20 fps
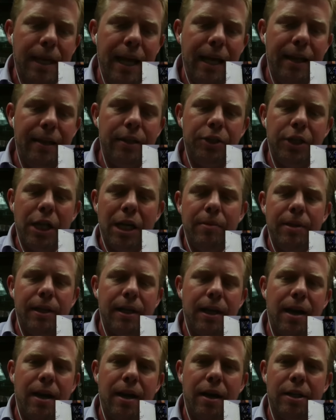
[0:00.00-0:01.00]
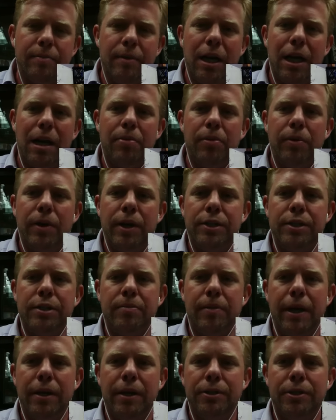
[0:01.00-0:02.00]
And the gentleman that I hired as my
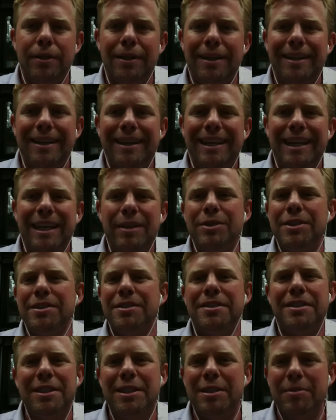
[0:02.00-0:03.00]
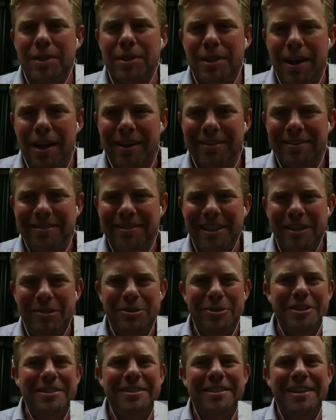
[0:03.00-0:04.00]
operations manager, he was the systems guy. He
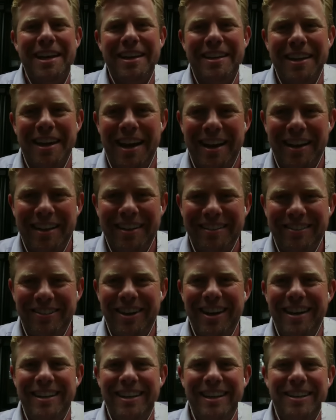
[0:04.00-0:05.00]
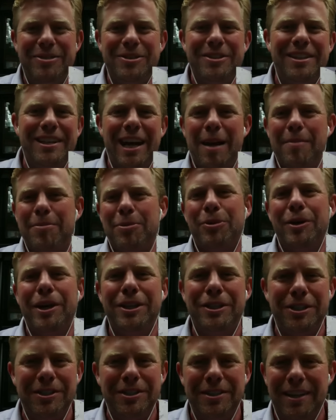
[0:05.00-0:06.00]
was the tech guy, right? He was the
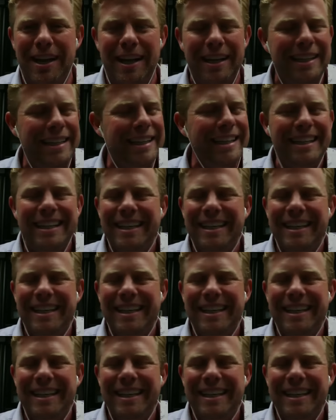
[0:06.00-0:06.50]
operations guy.